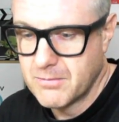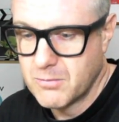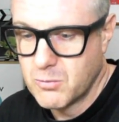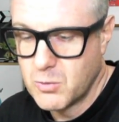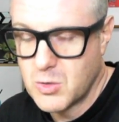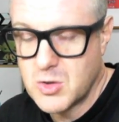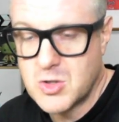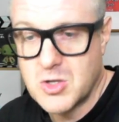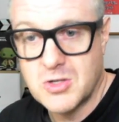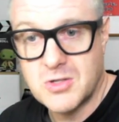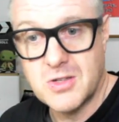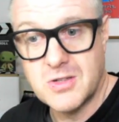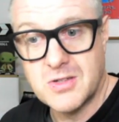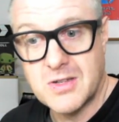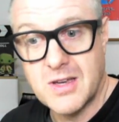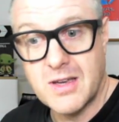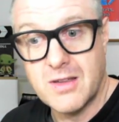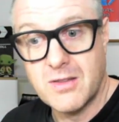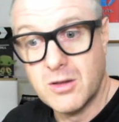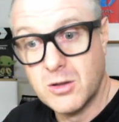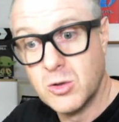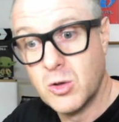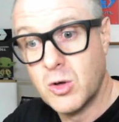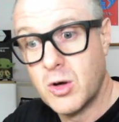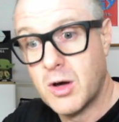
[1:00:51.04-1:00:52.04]
Which is to say,
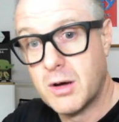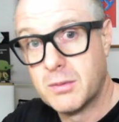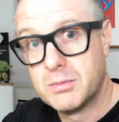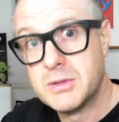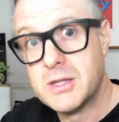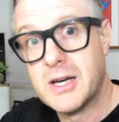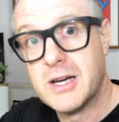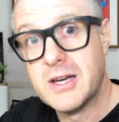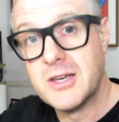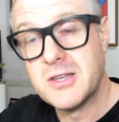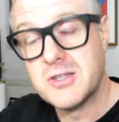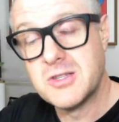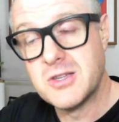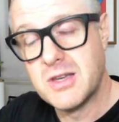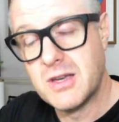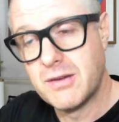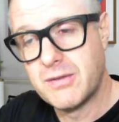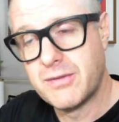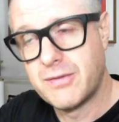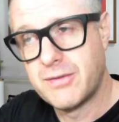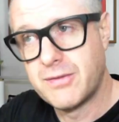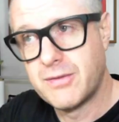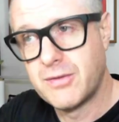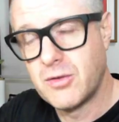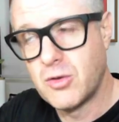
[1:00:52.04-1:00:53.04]
the law applies
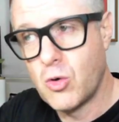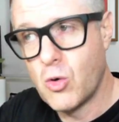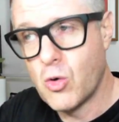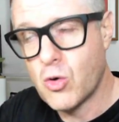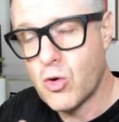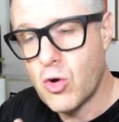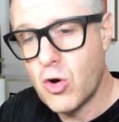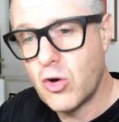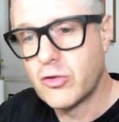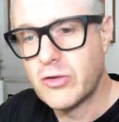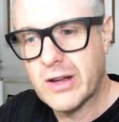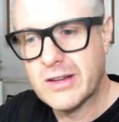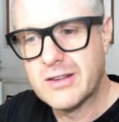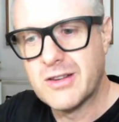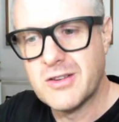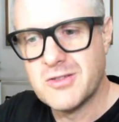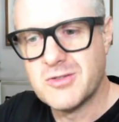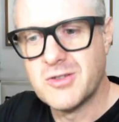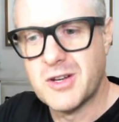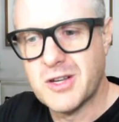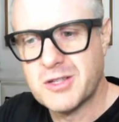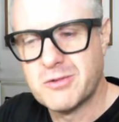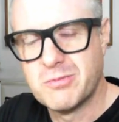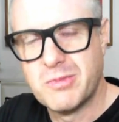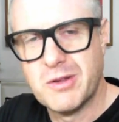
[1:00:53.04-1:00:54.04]
if your contract is
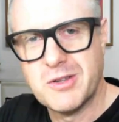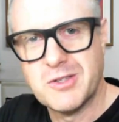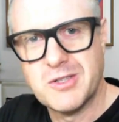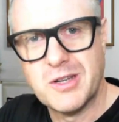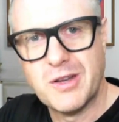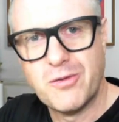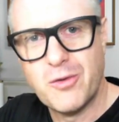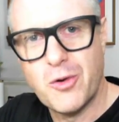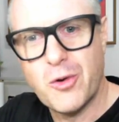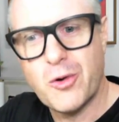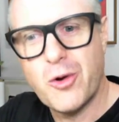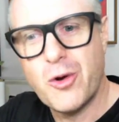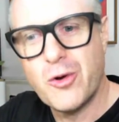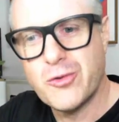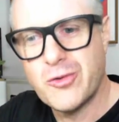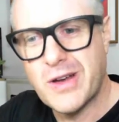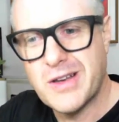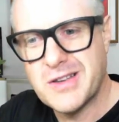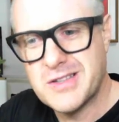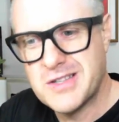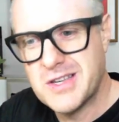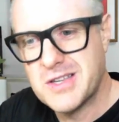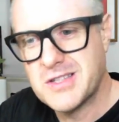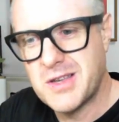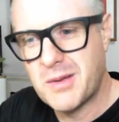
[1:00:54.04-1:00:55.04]
not explicit. If your
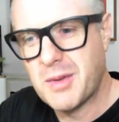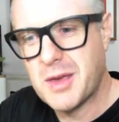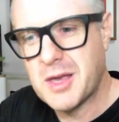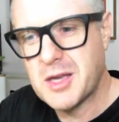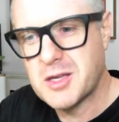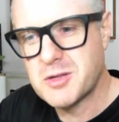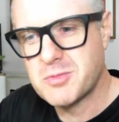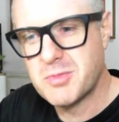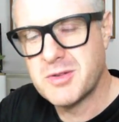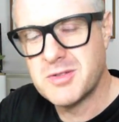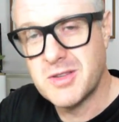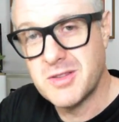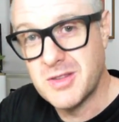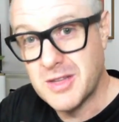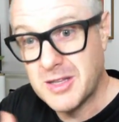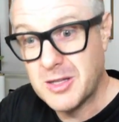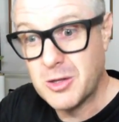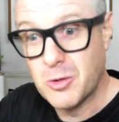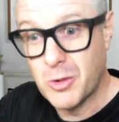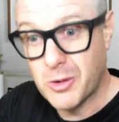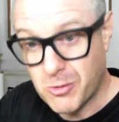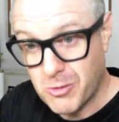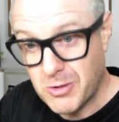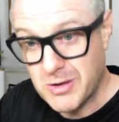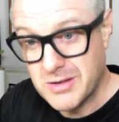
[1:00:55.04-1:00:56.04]
contract says something explicit, then
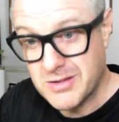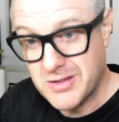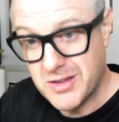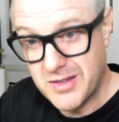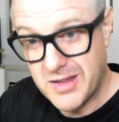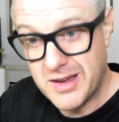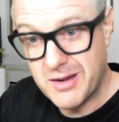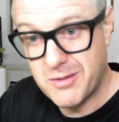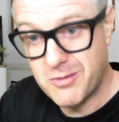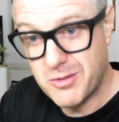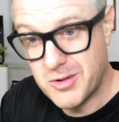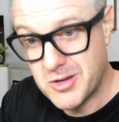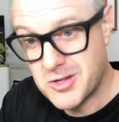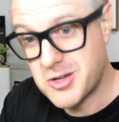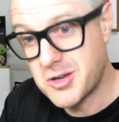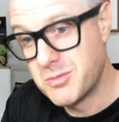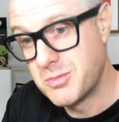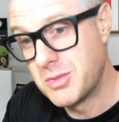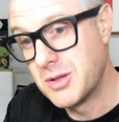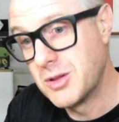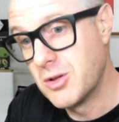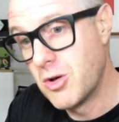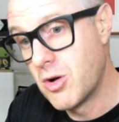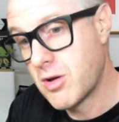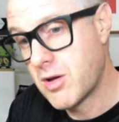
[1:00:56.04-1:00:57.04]
you agree to that, which could
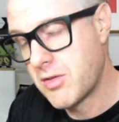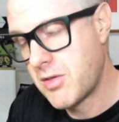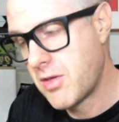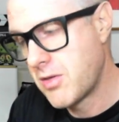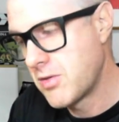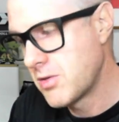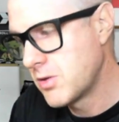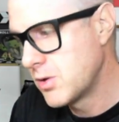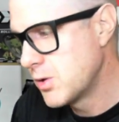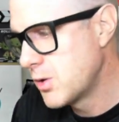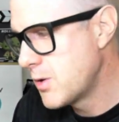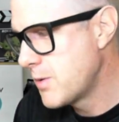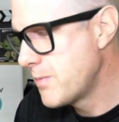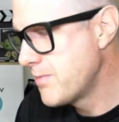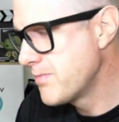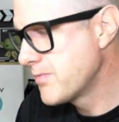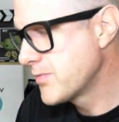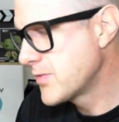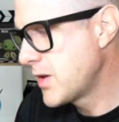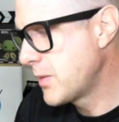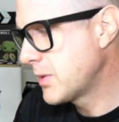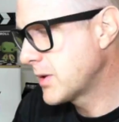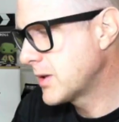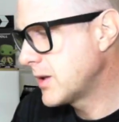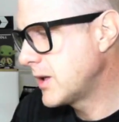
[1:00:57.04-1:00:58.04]
be longer than the law.
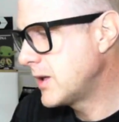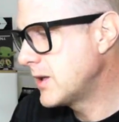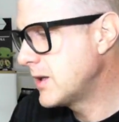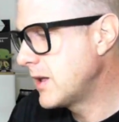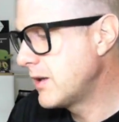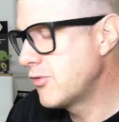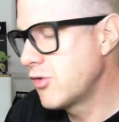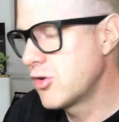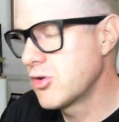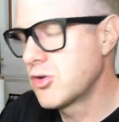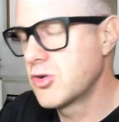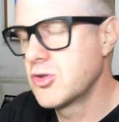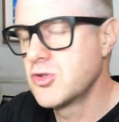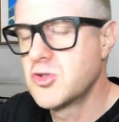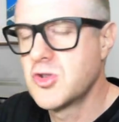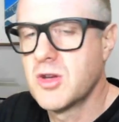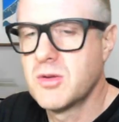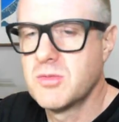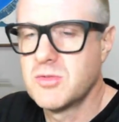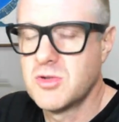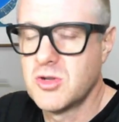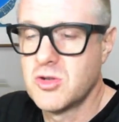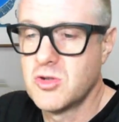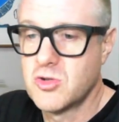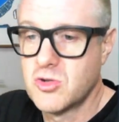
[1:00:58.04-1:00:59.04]
Typically, to leave on good
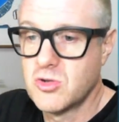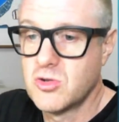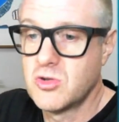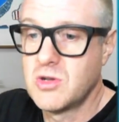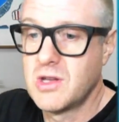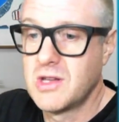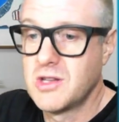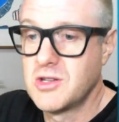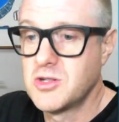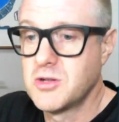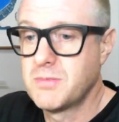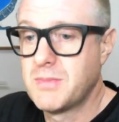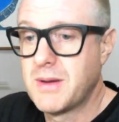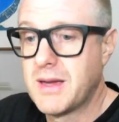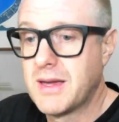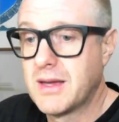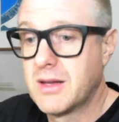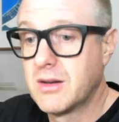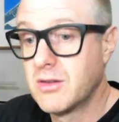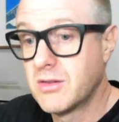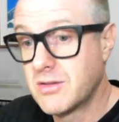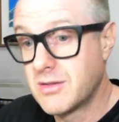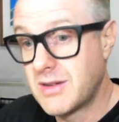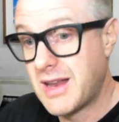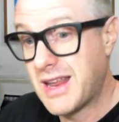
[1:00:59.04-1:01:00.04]
terms, you should, in
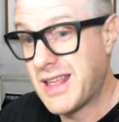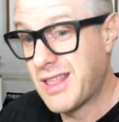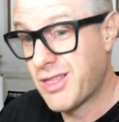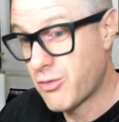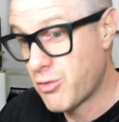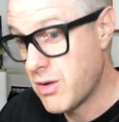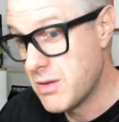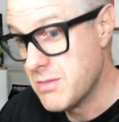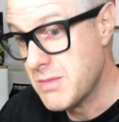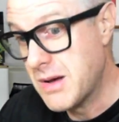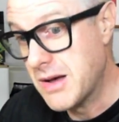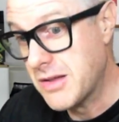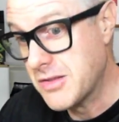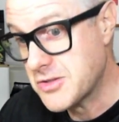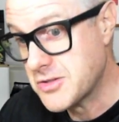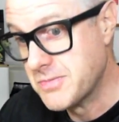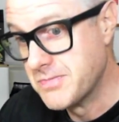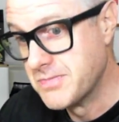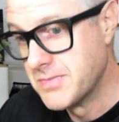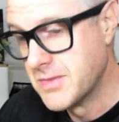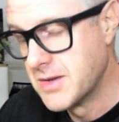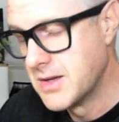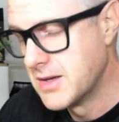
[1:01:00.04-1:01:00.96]
Japan, take 3 months.